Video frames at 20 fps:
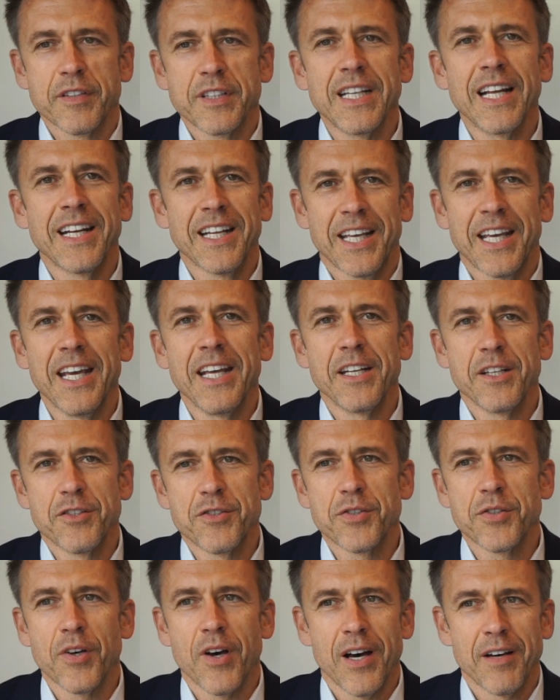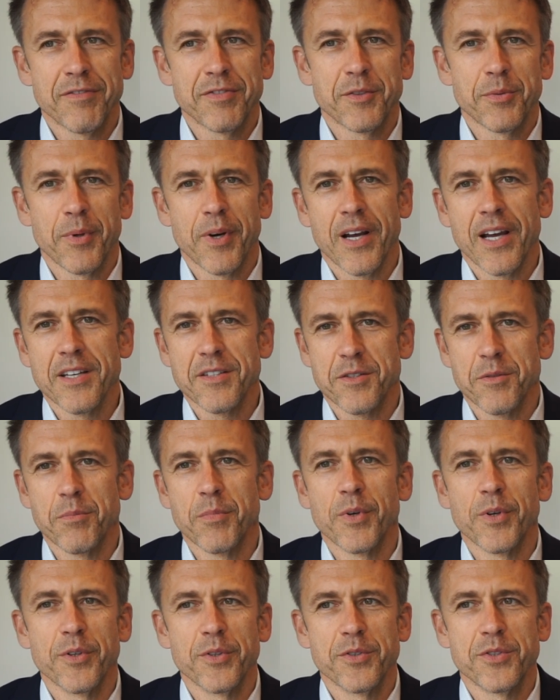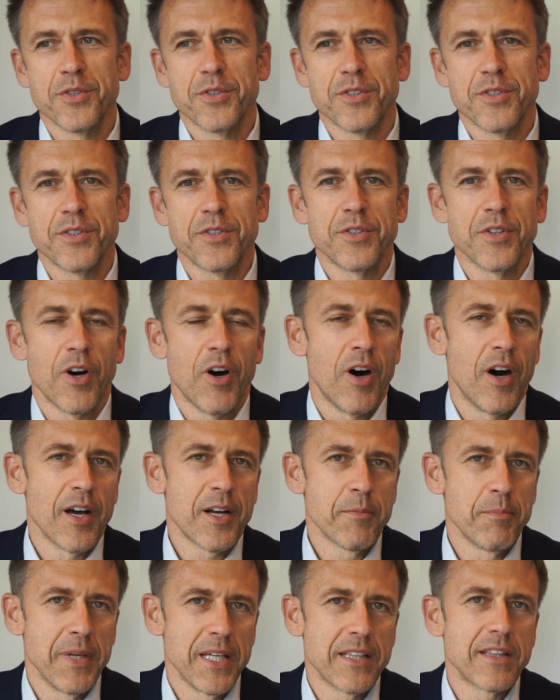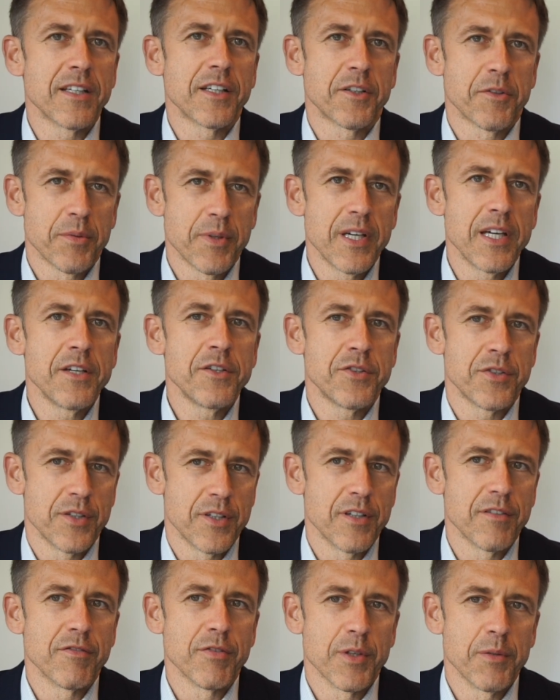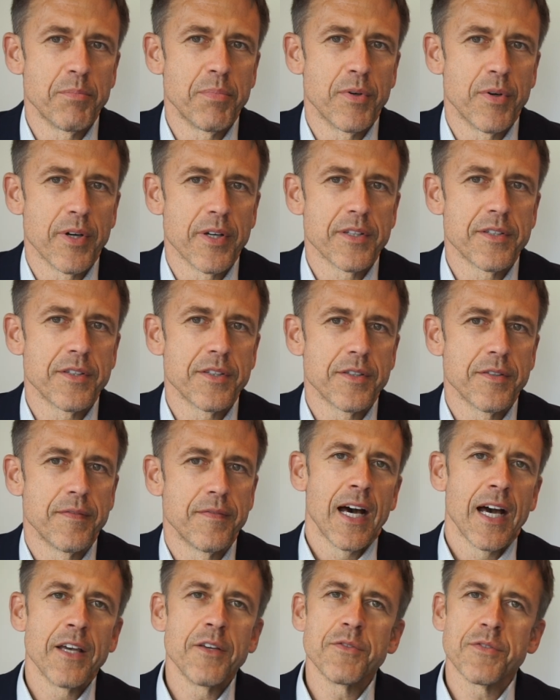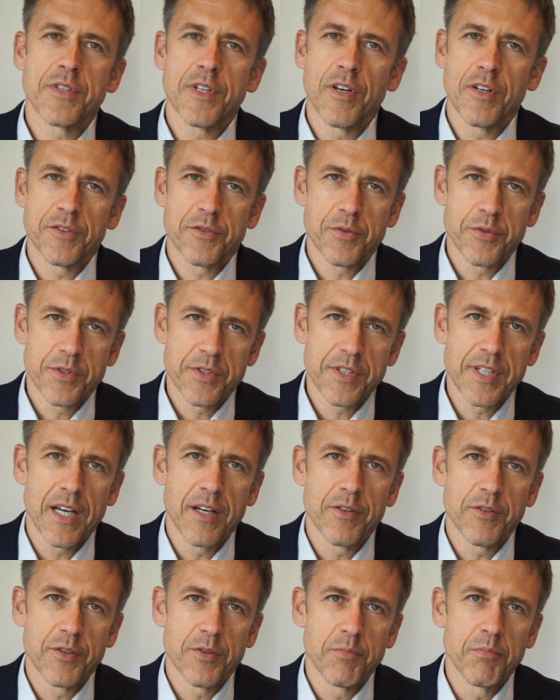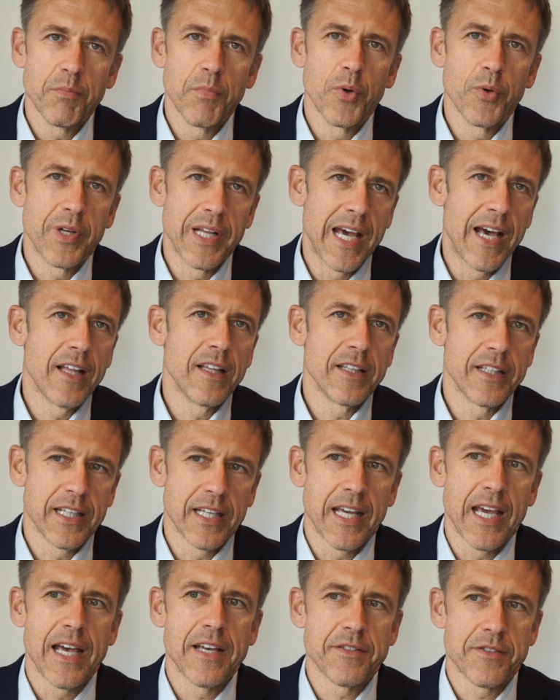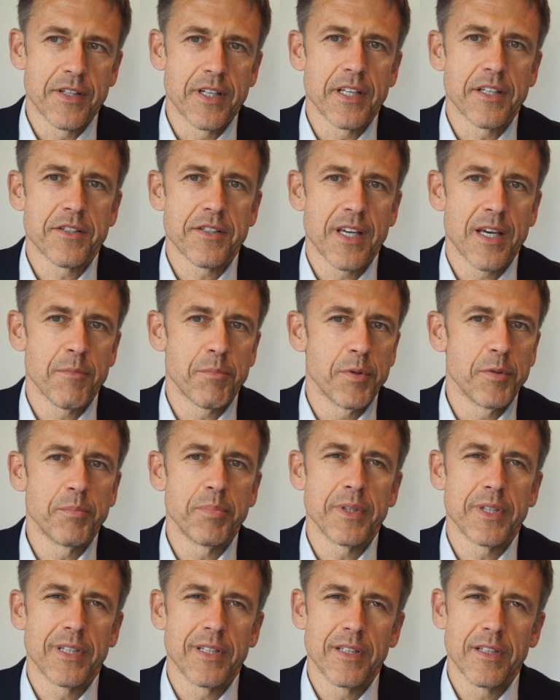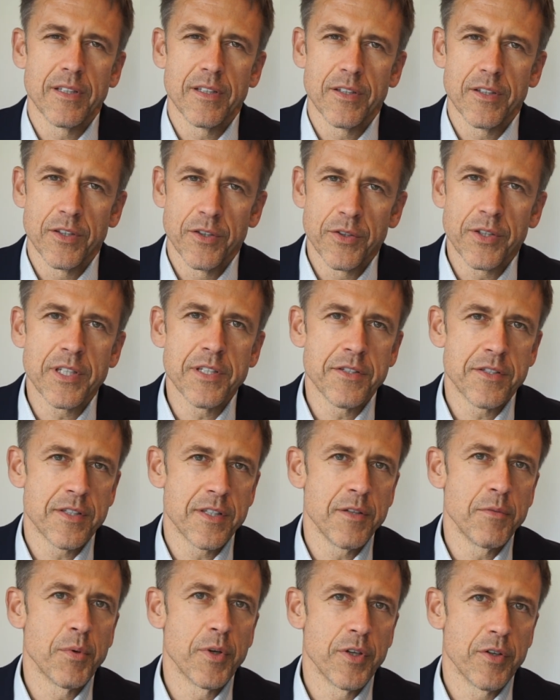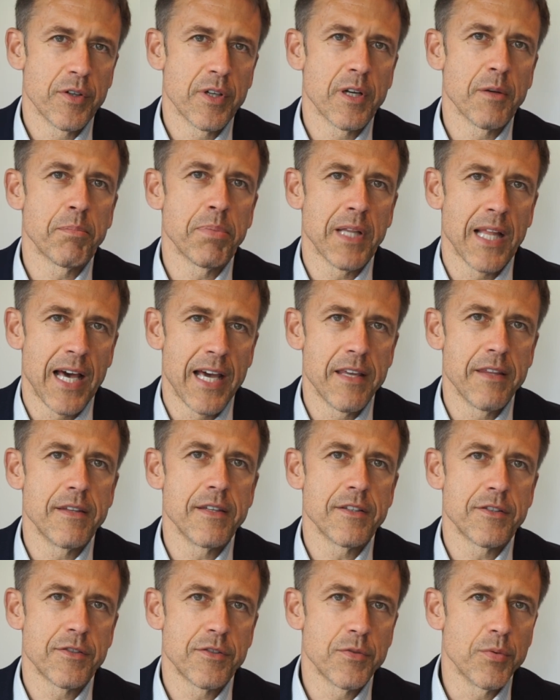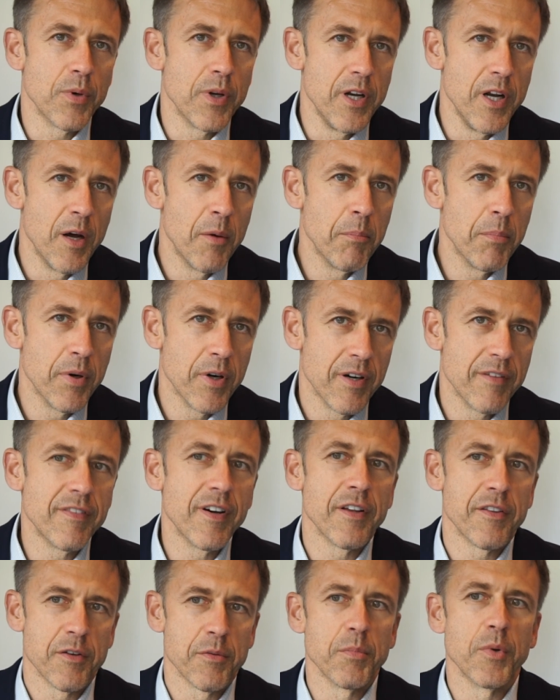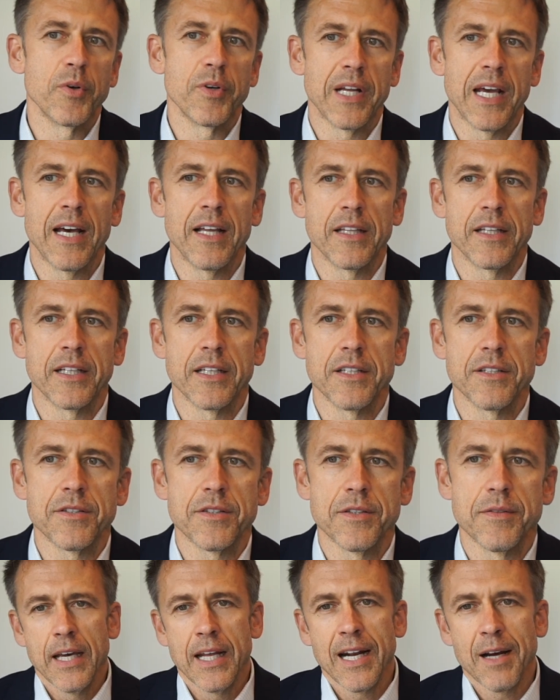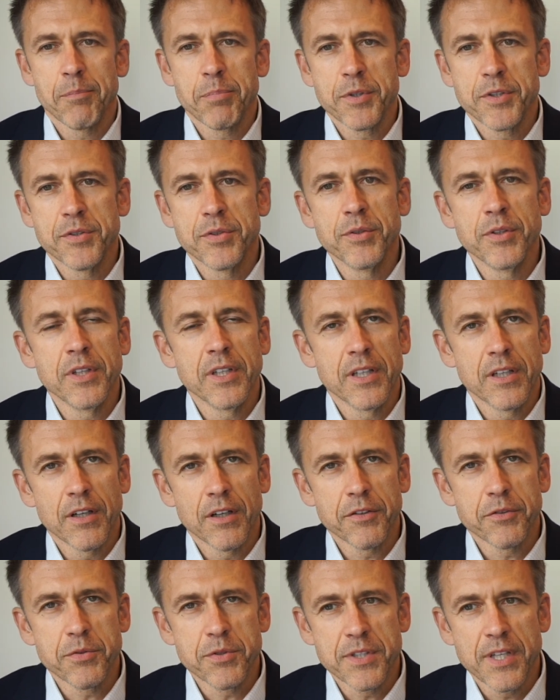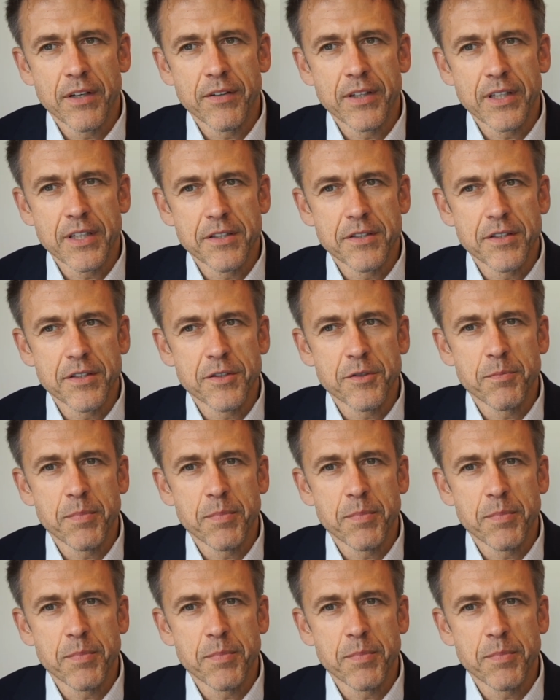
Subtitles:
dedicated software has emerged to automate the creation of reports. I use the ultrasound modality as an example, but you can see where you could apply this to a number of other modalities. An opportunity in ultrasound exists